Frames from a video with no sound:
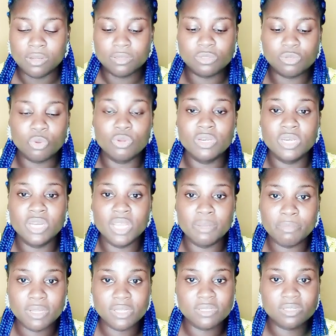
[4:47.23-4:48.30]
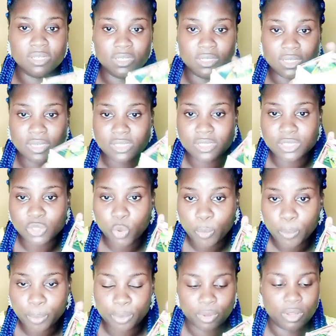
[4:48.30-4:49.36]
So neem is in this
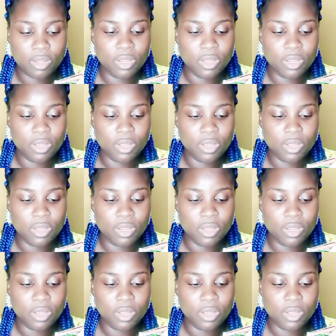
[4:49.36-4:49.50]
soap.